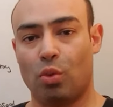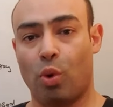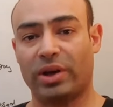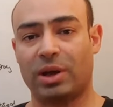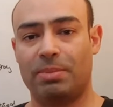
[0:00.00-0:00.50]

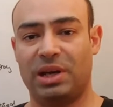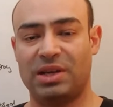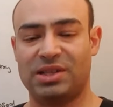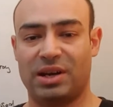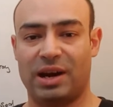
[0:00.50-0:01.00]
What can be
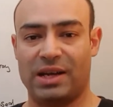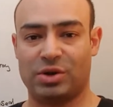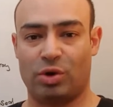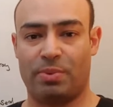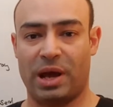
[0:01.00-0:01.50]
considered as
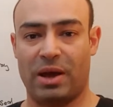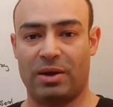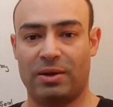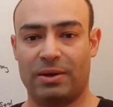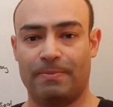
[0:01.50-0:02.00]
a repair?
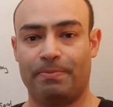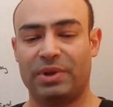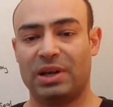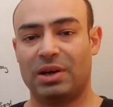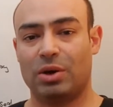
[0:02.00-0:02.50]

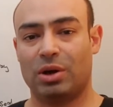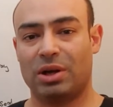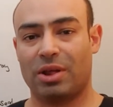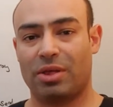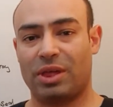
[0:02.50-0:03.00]

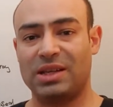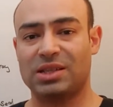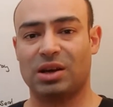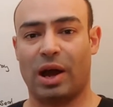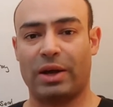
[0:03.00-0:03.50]

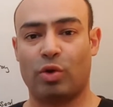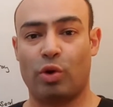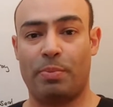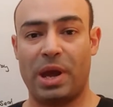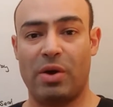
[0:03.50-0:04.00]
Things like
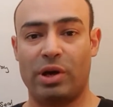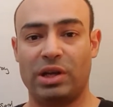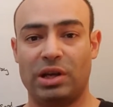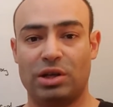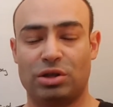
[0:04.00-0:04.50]

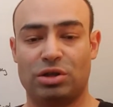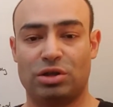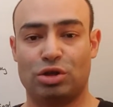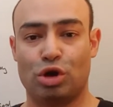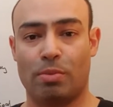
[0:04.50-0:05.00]
repairing
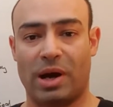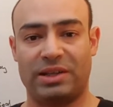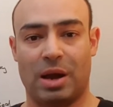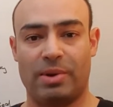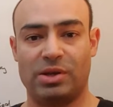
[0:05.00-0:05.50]
termite
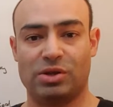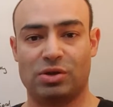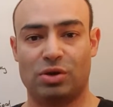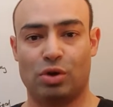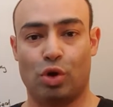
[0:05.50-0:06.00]
damage
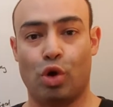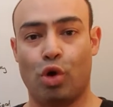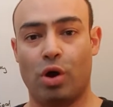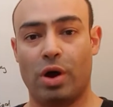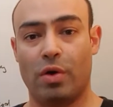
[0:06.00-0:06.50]

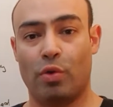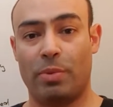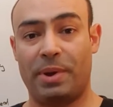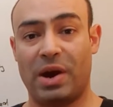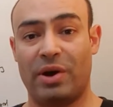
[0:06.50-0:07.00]
or
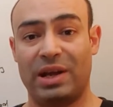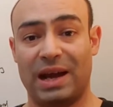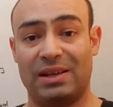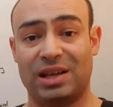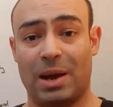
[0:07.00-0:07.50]
repairing
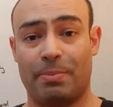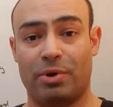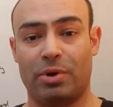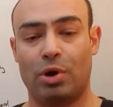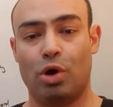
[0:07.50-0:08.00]
a tap
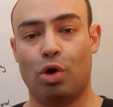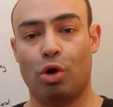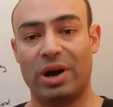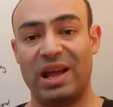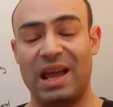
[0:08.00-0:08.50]

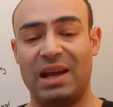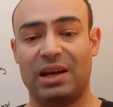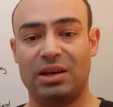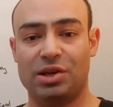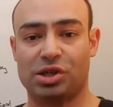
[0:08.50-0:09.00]
or an air
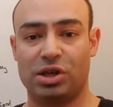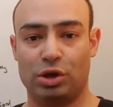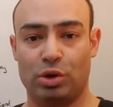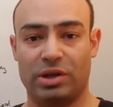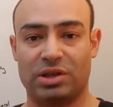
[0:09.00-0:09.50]
conditioning
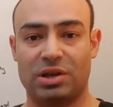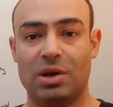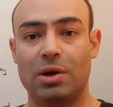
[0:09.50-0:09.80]
unit.